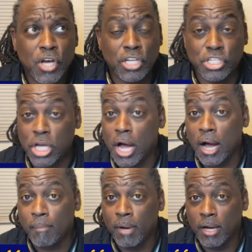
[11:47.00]
a
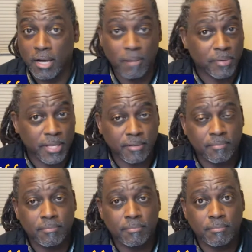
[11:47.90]
job, a company,
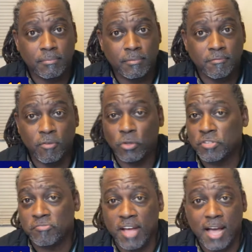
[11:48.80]

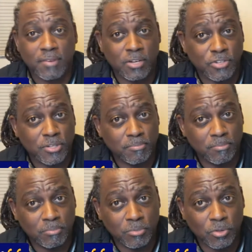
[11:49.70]
Fortune 500,
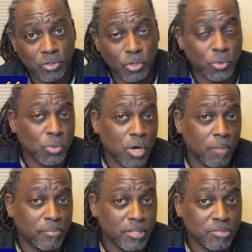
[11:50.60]
little
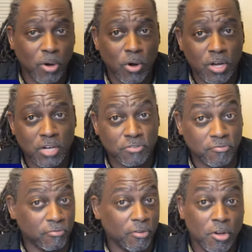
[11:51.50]
company, small
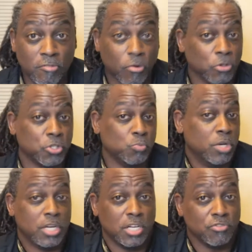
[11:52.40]
company, Fortune
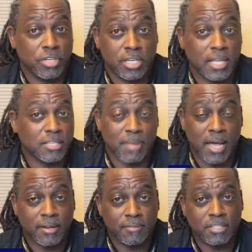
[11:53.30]
100, doesn't
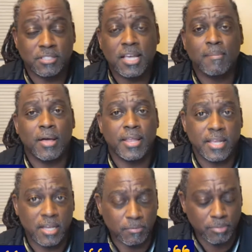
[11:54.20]
matter. Just think about
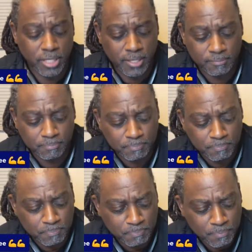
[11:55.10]
any company,
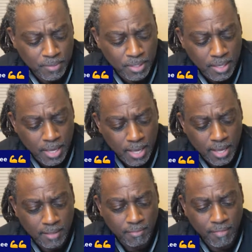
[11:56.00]

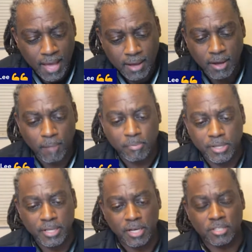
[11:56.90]
and that
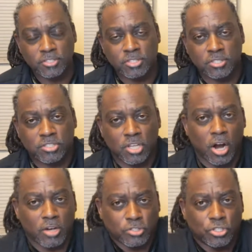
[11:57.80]
company
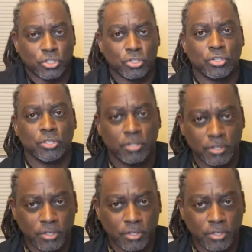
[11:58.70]
starts to